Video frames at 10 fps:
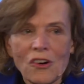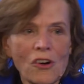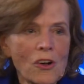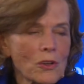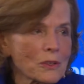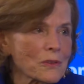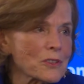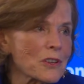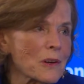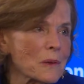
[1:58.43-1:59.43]
all of the
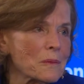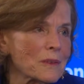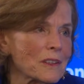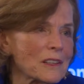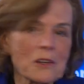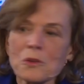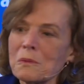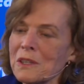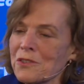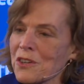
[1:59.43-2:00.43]
time. And I don't
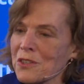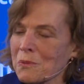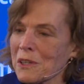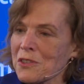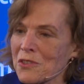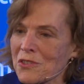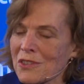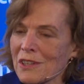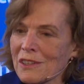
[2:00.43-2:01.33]
mean just places